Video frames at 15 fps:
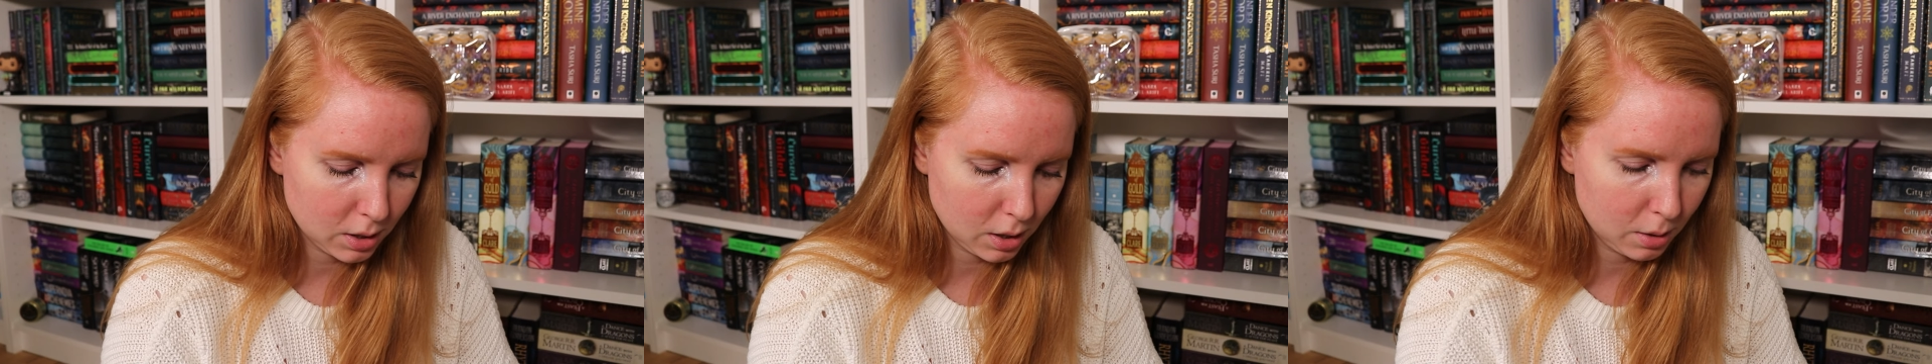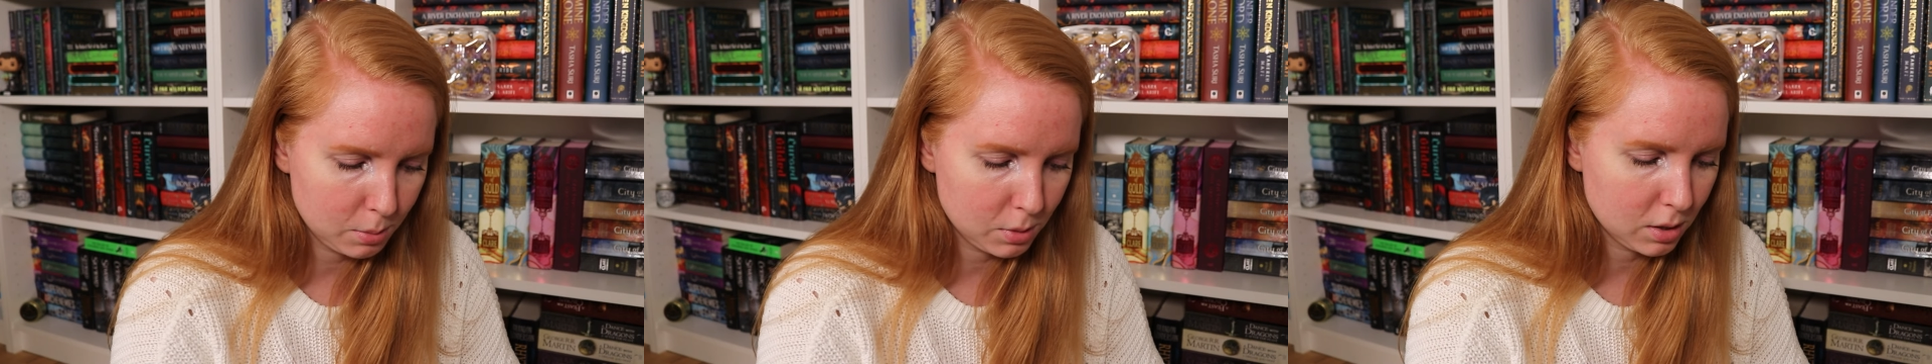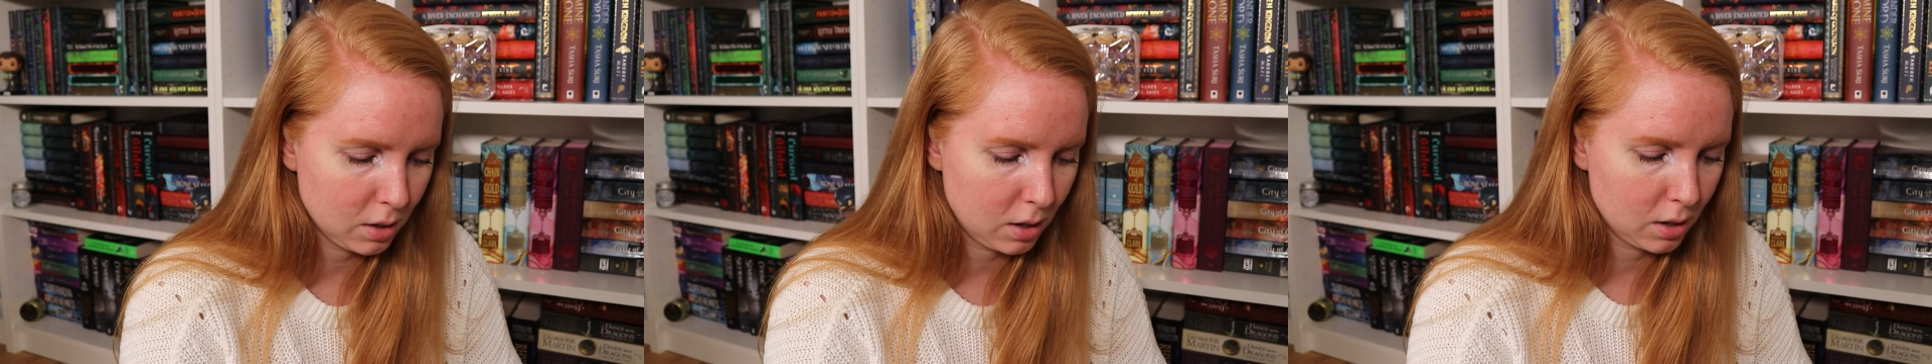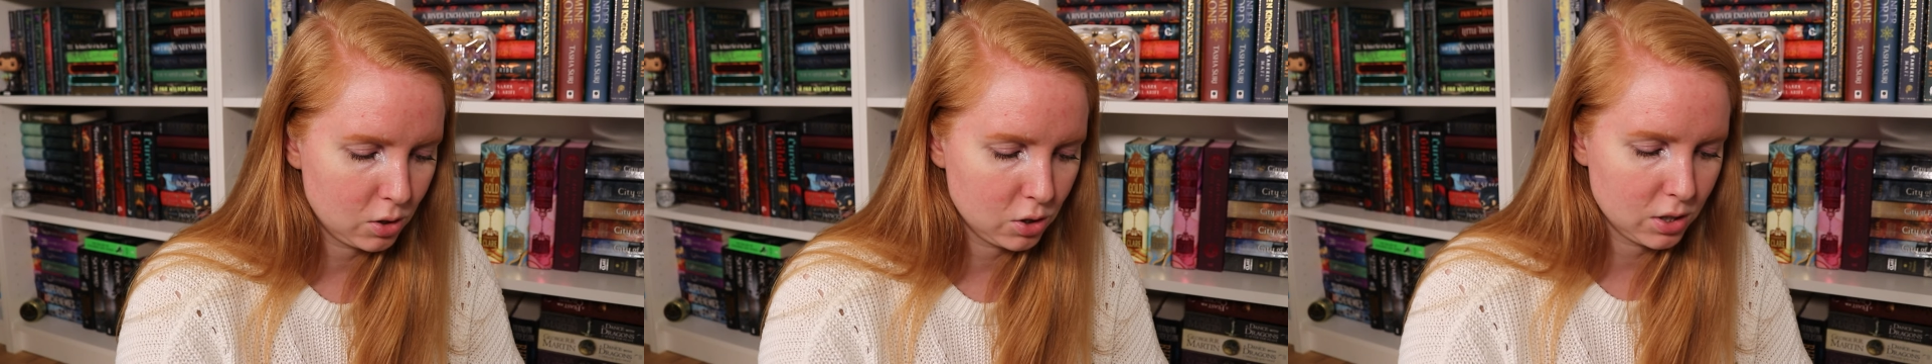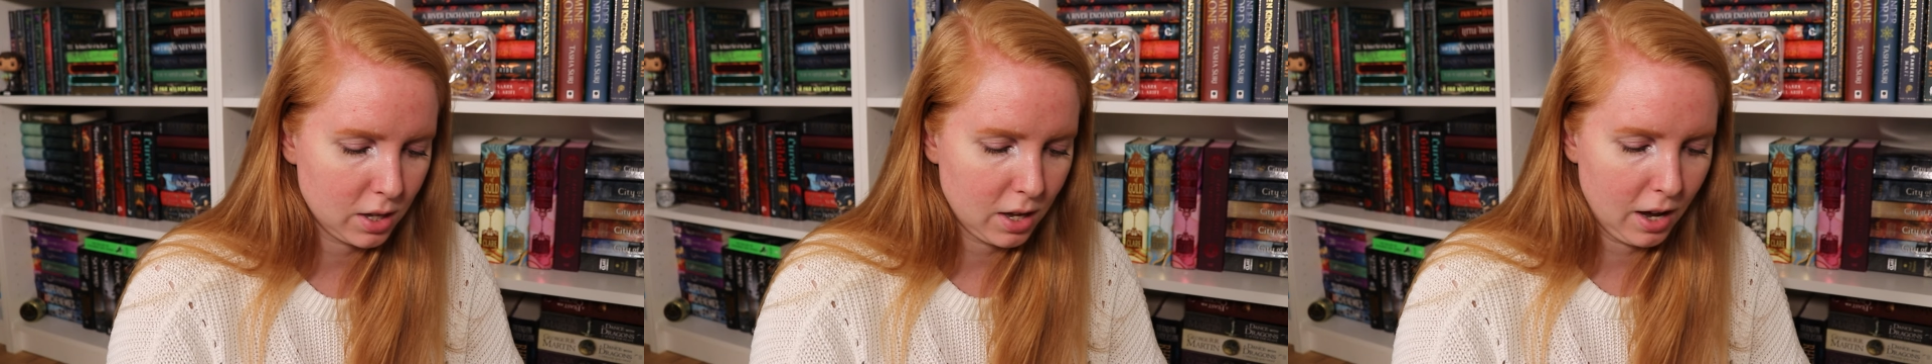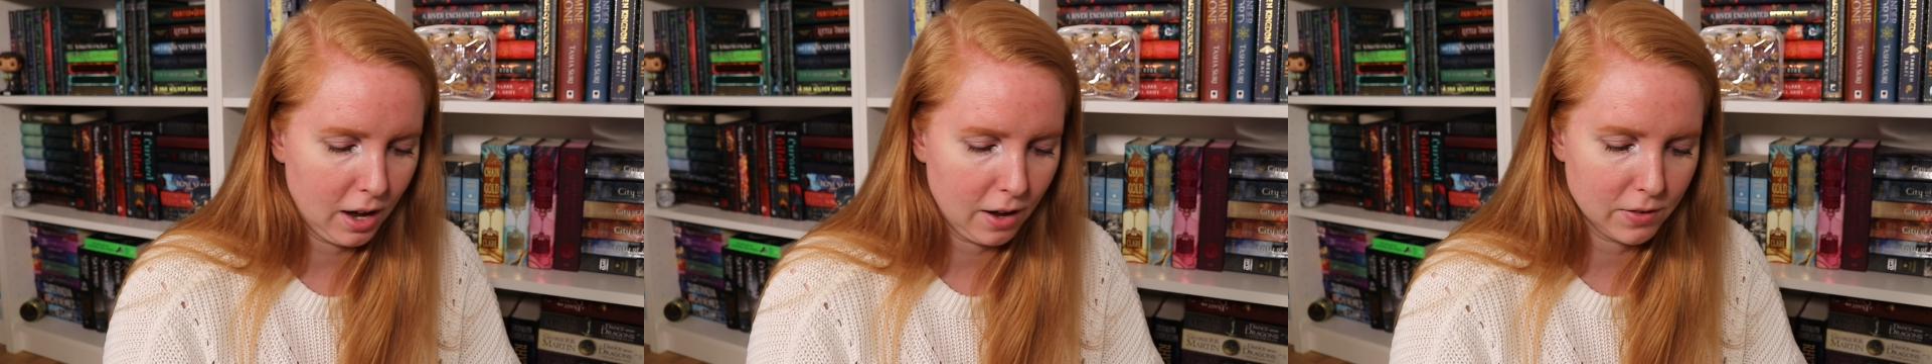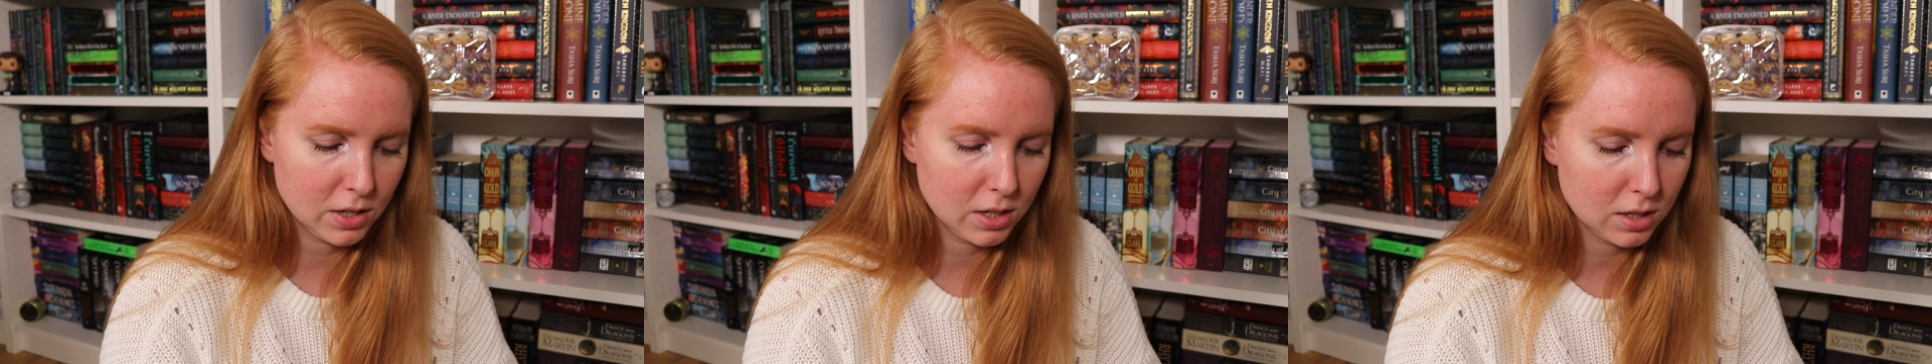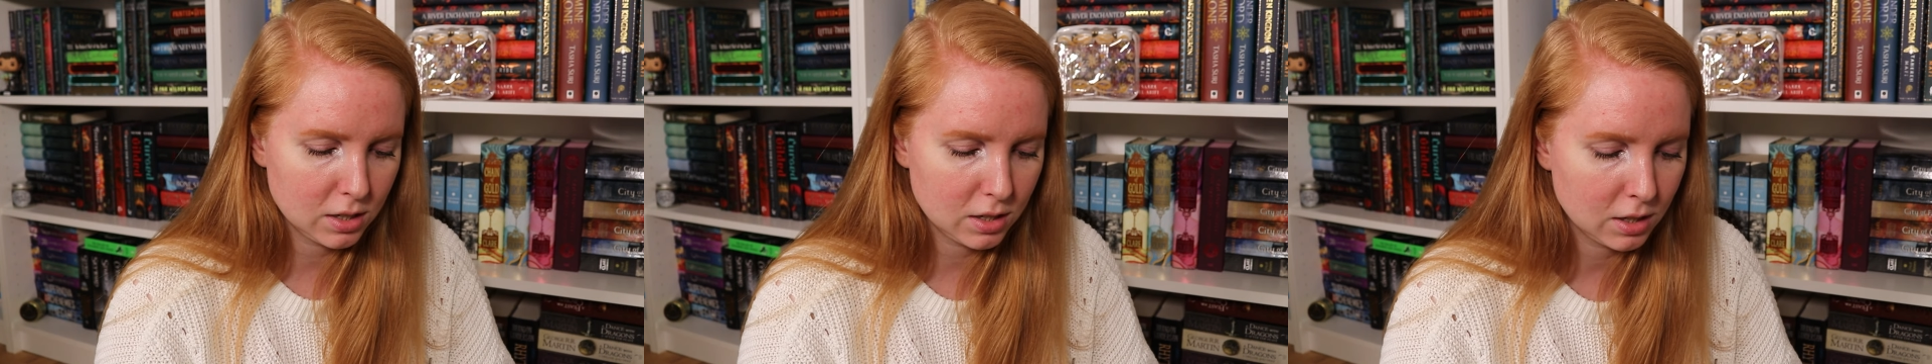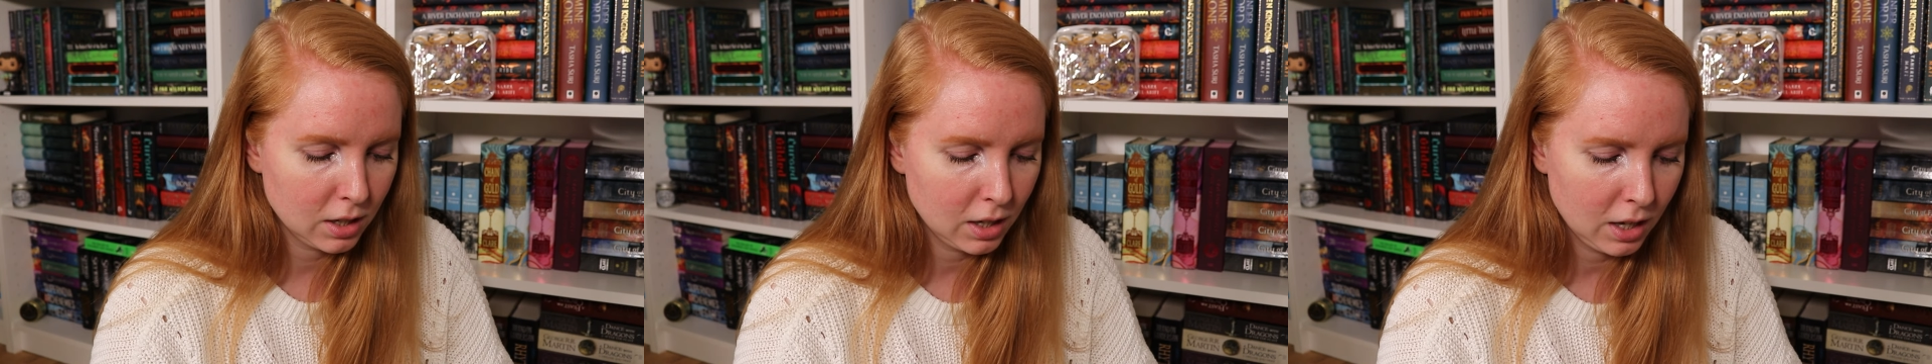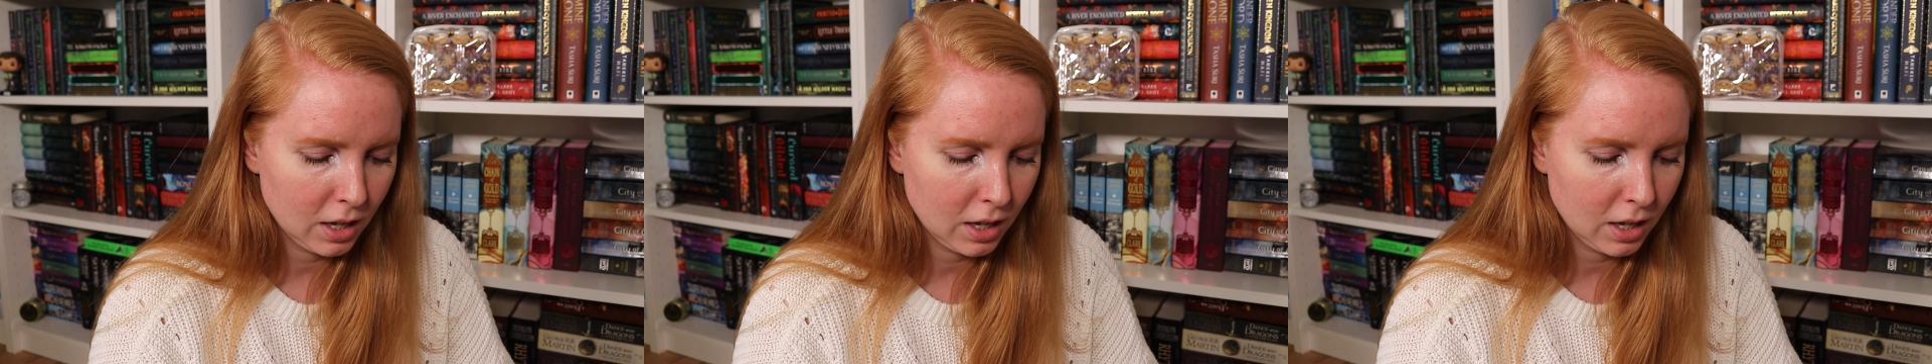times and then I just haven't.